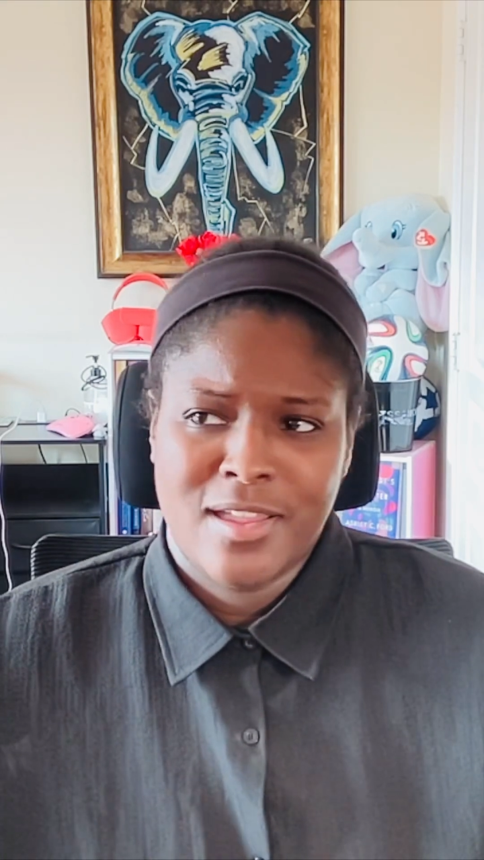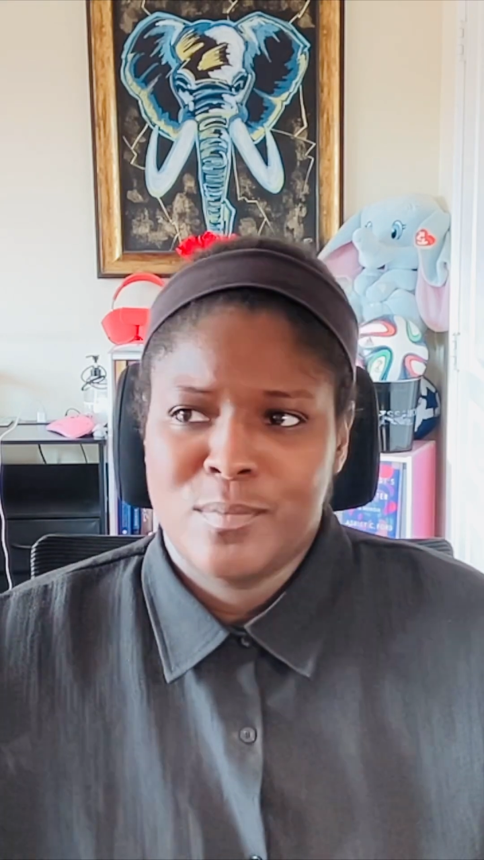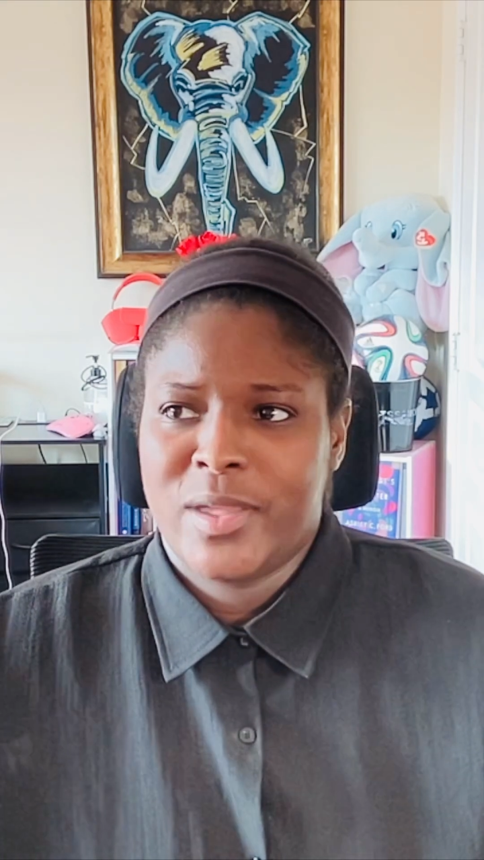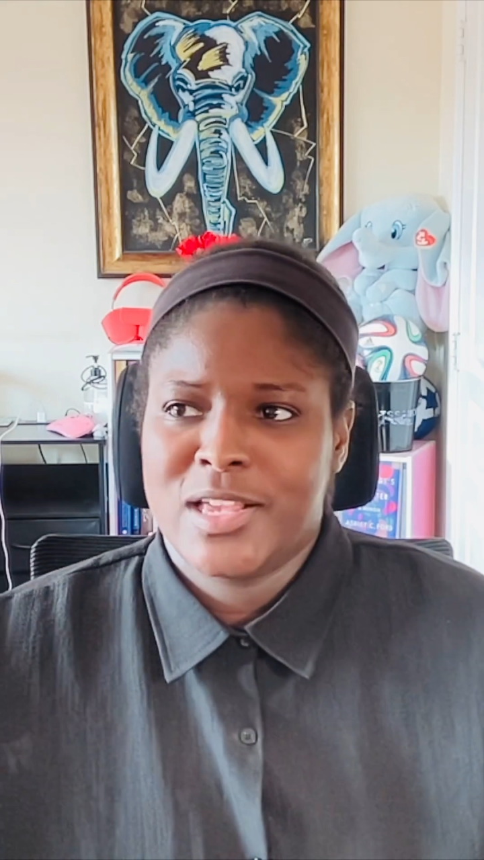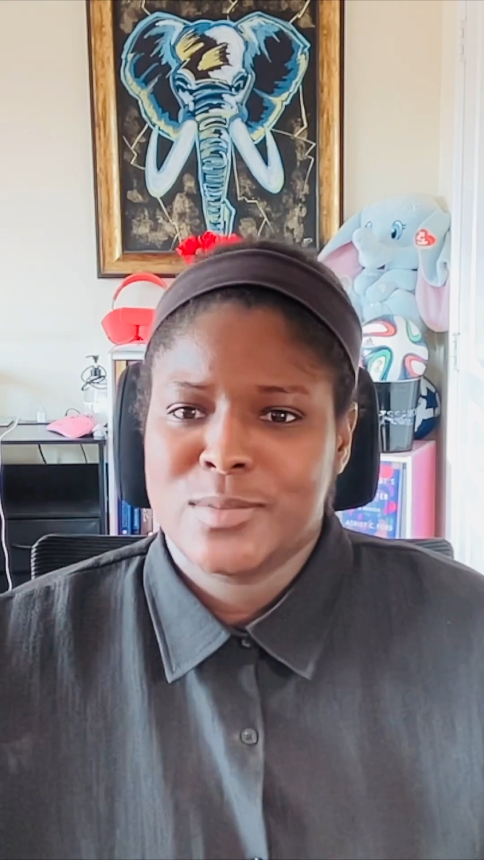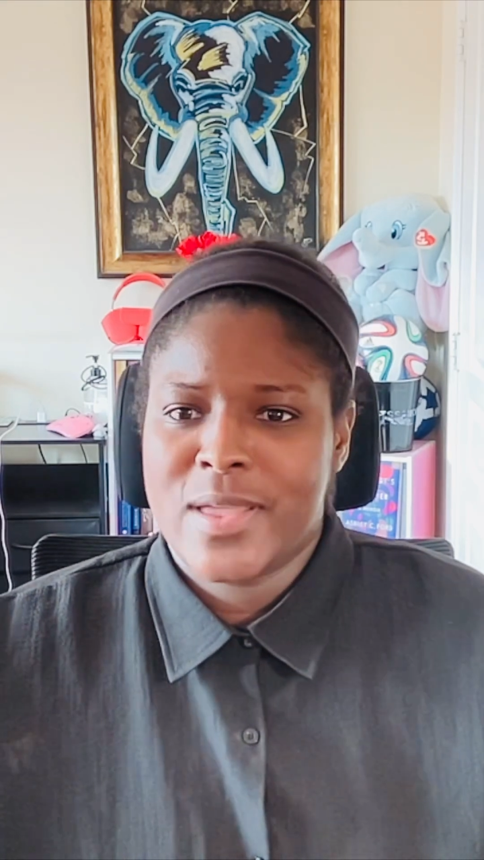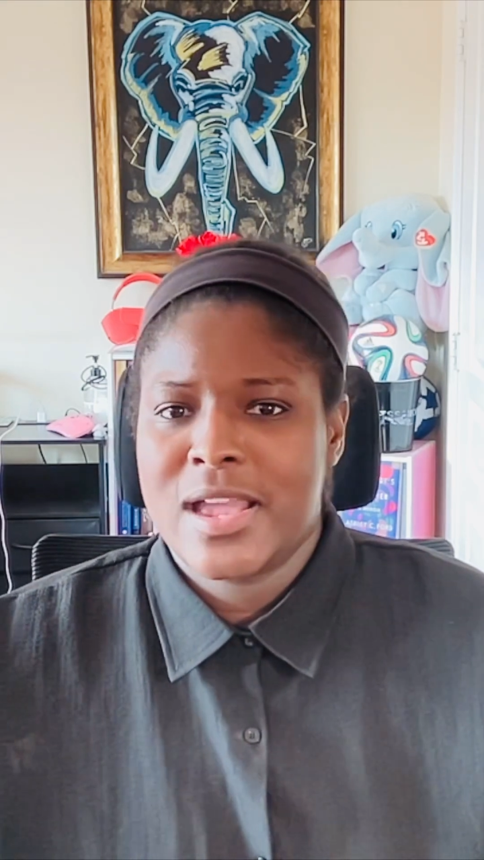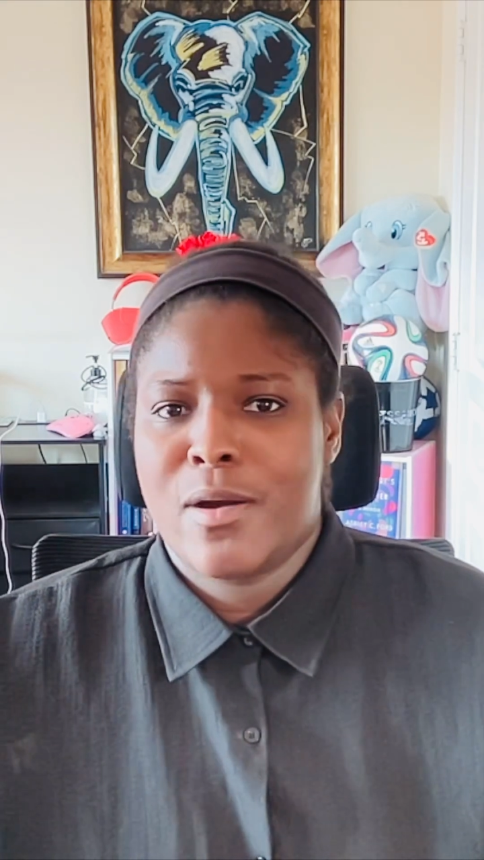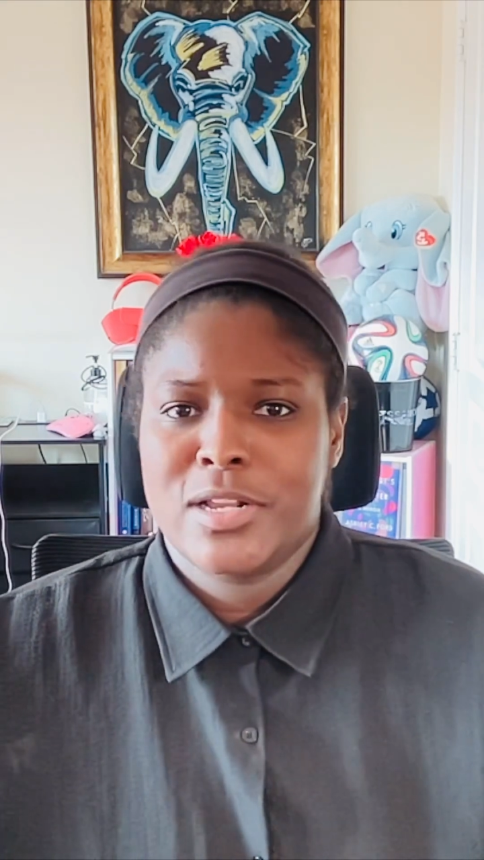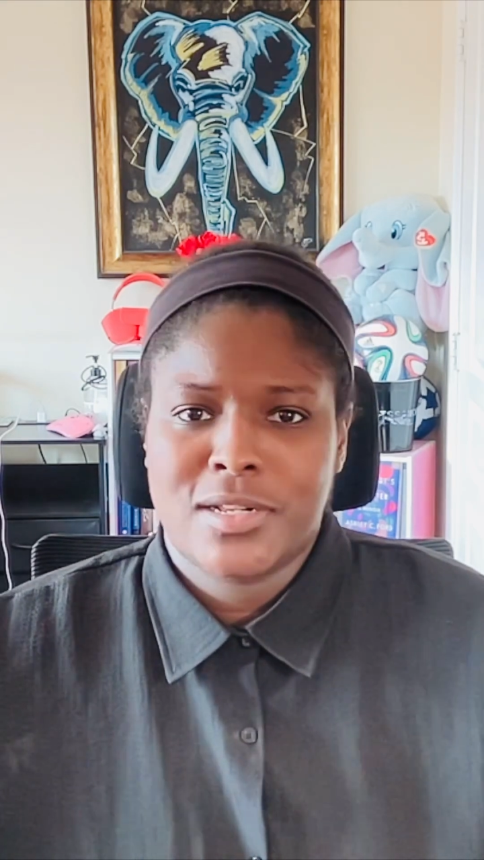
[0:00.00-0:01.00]
because Meg
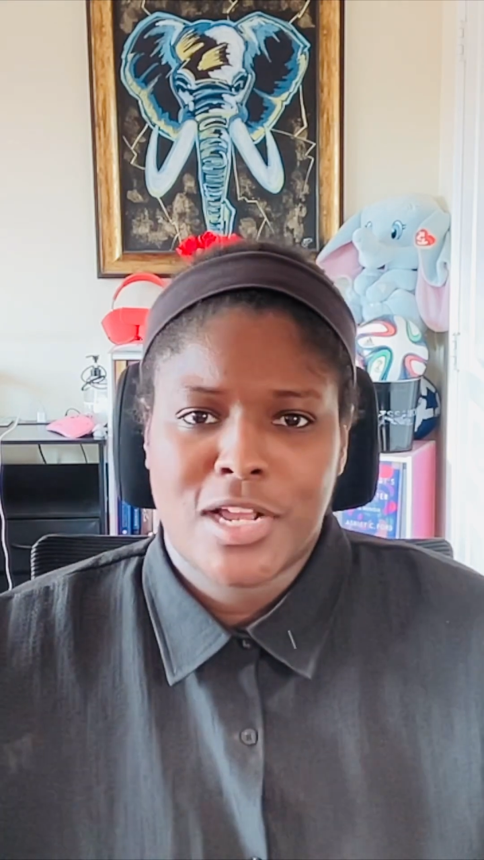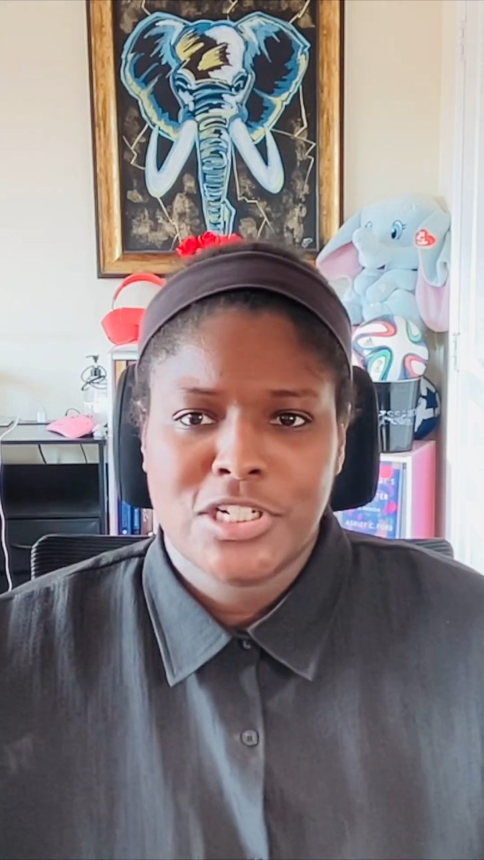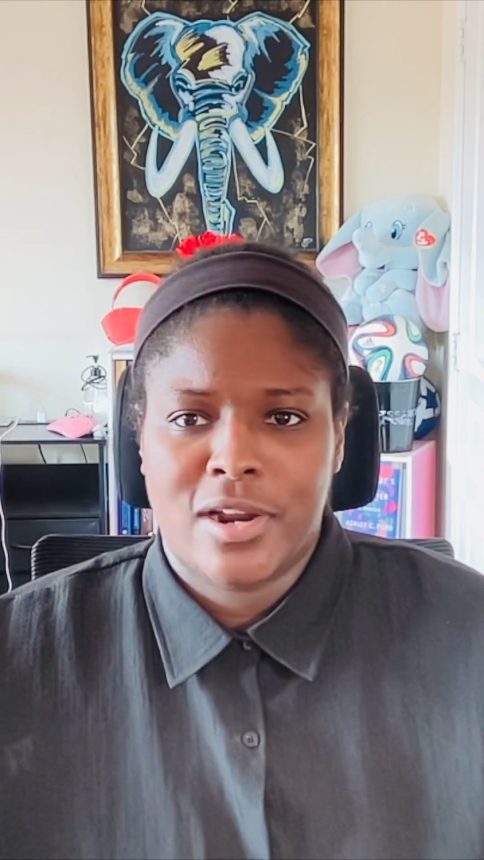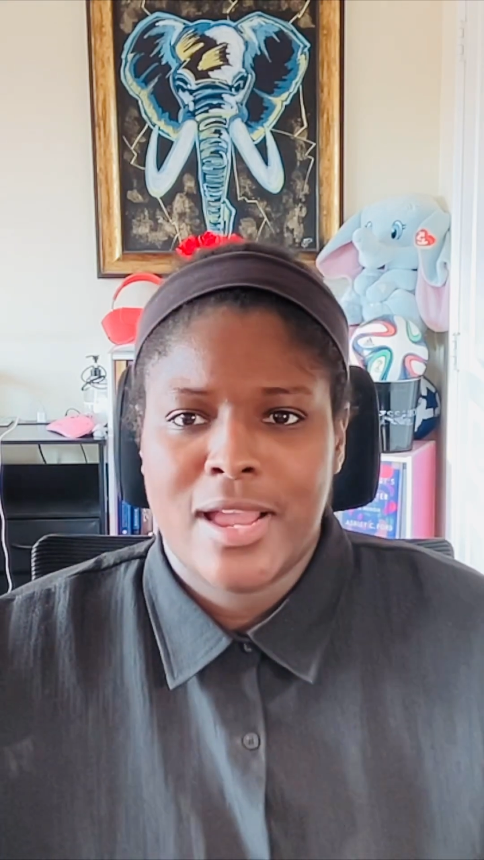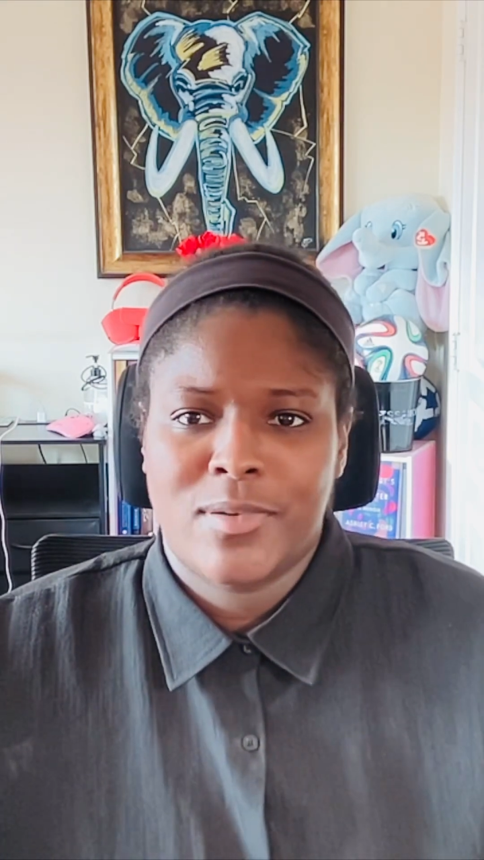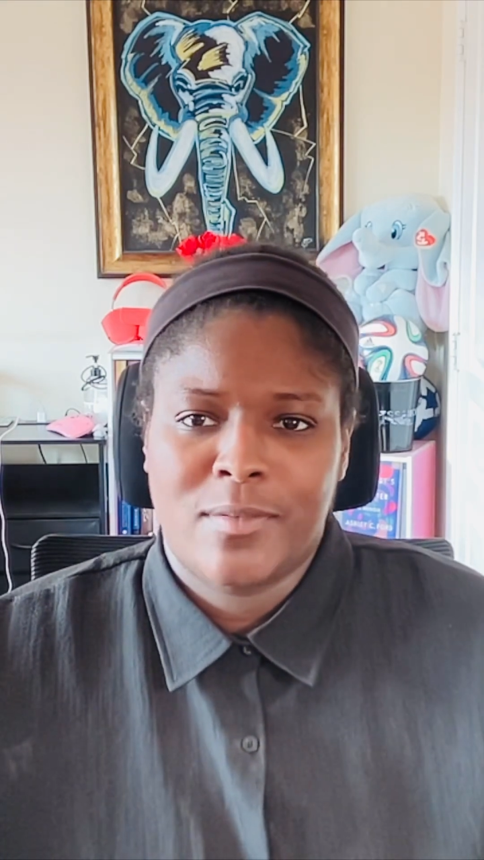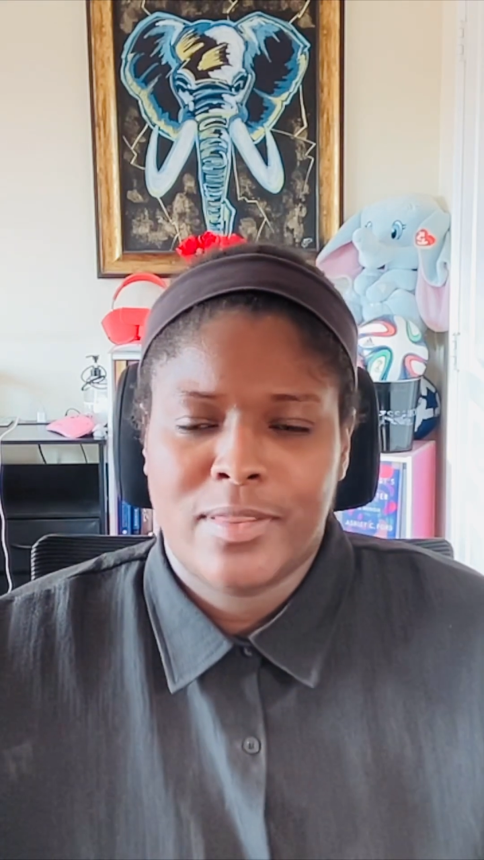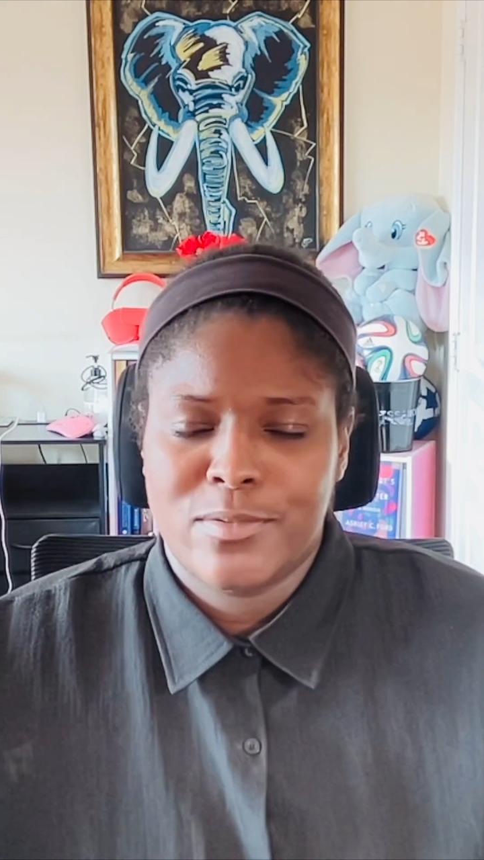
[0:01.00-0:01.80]
always lost her head whenever there